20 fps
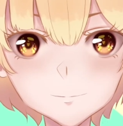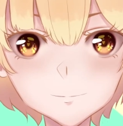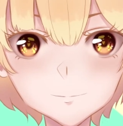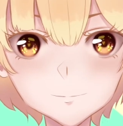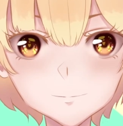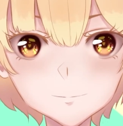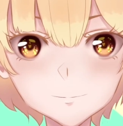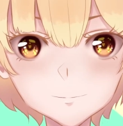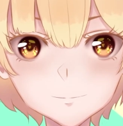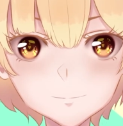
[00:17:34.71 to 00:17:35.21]

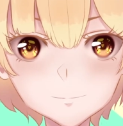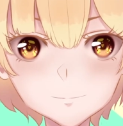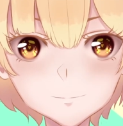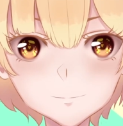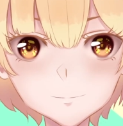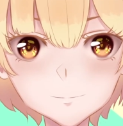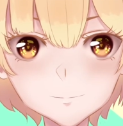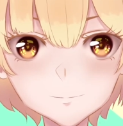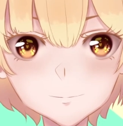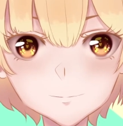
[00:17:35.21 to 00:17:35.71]
And
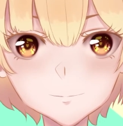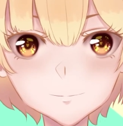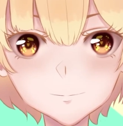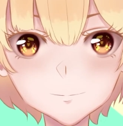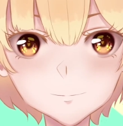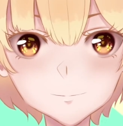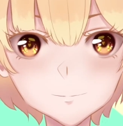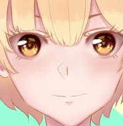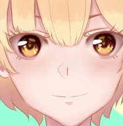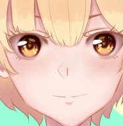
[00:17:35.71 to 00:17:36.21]
we
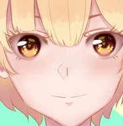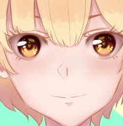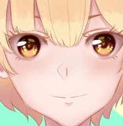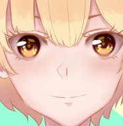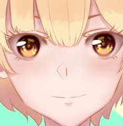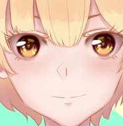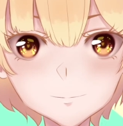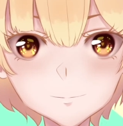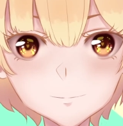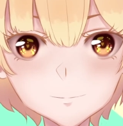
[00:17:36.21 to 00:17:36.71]
go
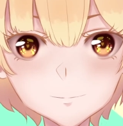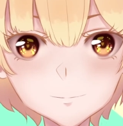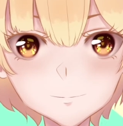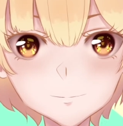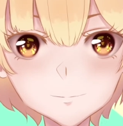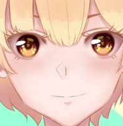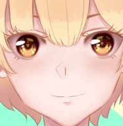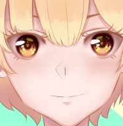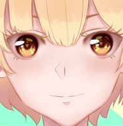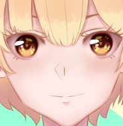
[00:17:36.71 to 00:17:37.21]
to
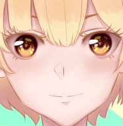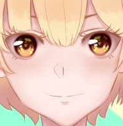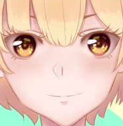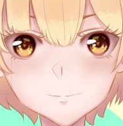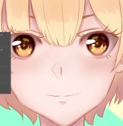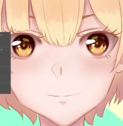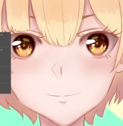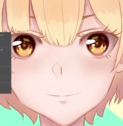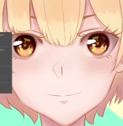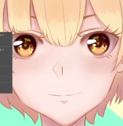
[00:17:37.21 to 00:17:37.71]

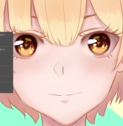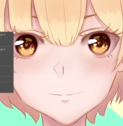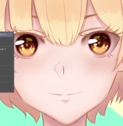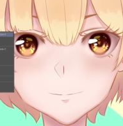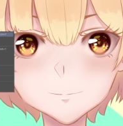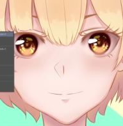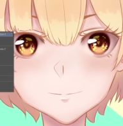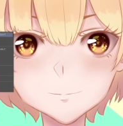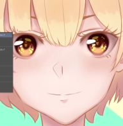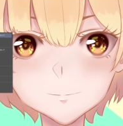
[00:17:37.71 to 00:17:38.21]
hue,
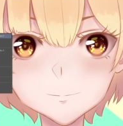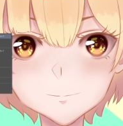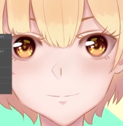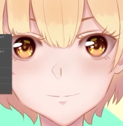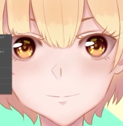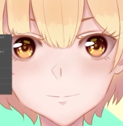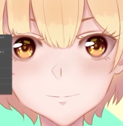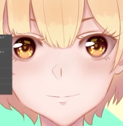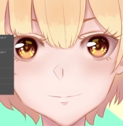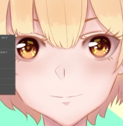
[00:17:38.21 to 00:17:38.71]

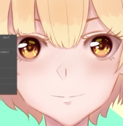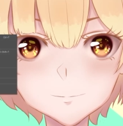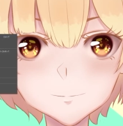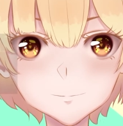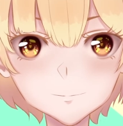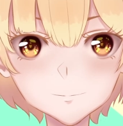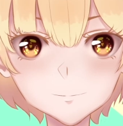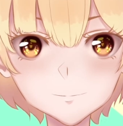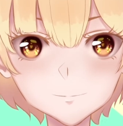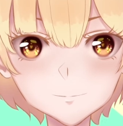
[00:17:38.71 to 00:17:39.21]

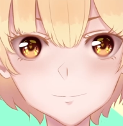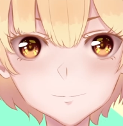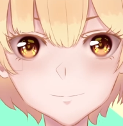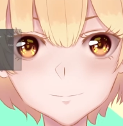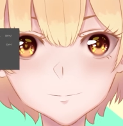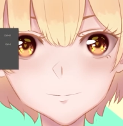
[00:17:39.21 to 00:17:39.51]
to hue